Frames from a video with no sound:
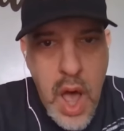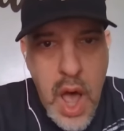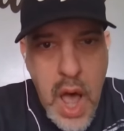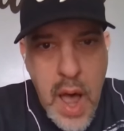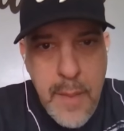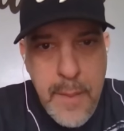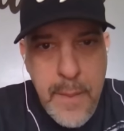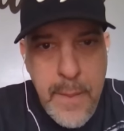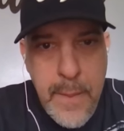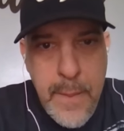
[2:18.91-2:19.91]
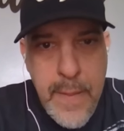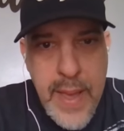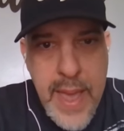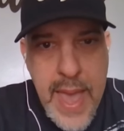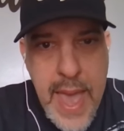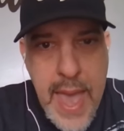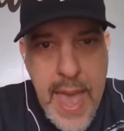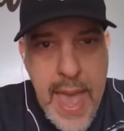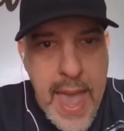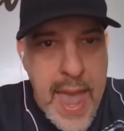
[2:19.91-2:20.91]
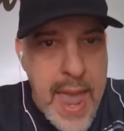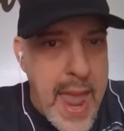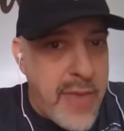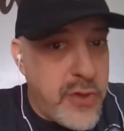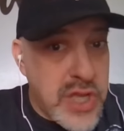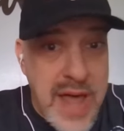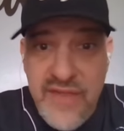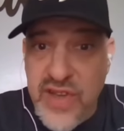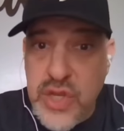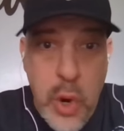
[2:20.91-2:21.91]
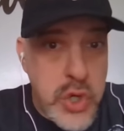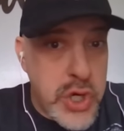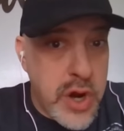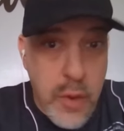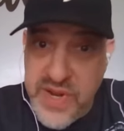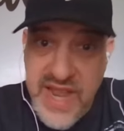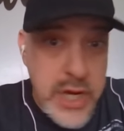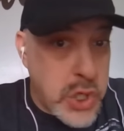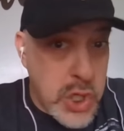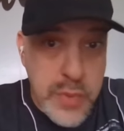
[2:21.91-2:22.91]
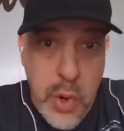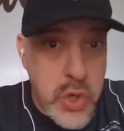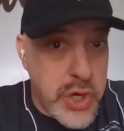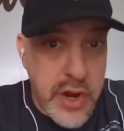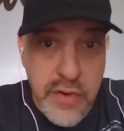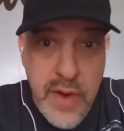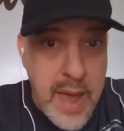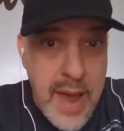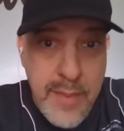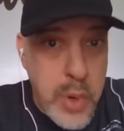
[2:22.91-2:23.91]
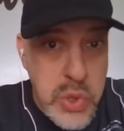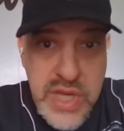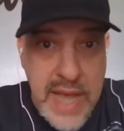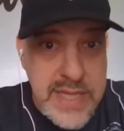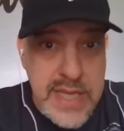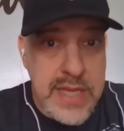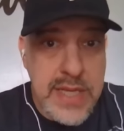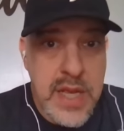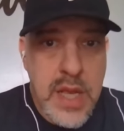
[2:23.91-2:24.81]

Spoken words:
And there's a lot of exposure here, or potential exposure here, on both sides of this.